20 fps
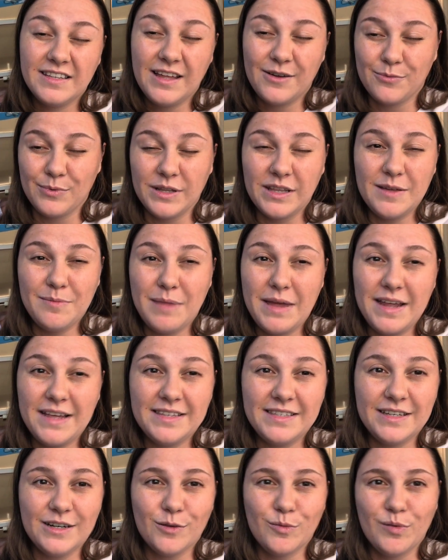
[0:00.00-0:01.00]
that really
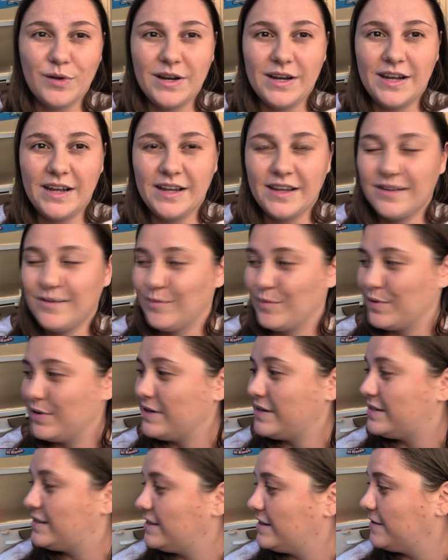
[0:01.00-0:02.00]
makes it or
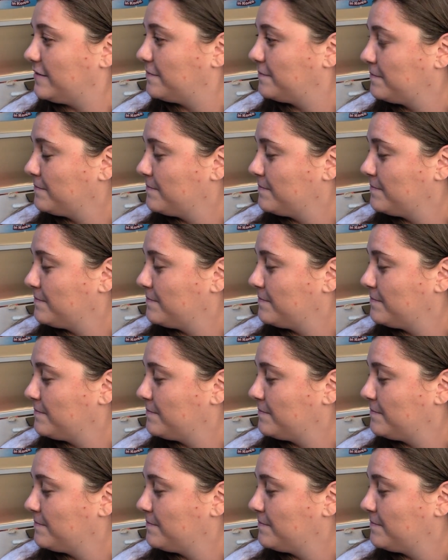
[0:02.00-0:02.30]
breaks it.